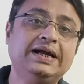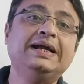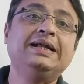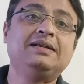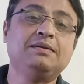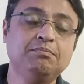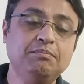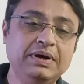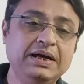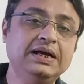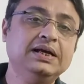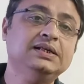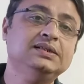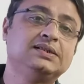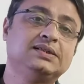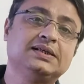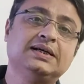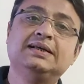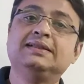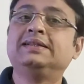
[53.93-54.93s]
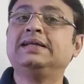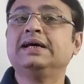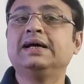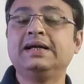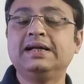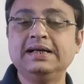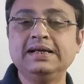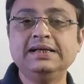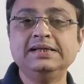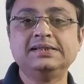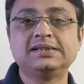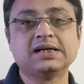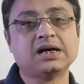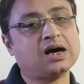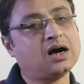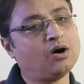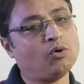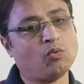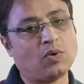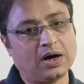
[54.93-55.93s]
it means there is
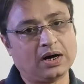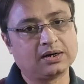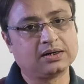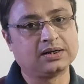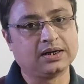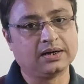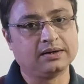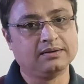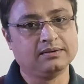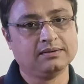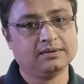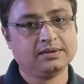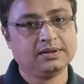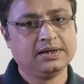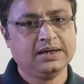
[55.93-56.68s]
a work done.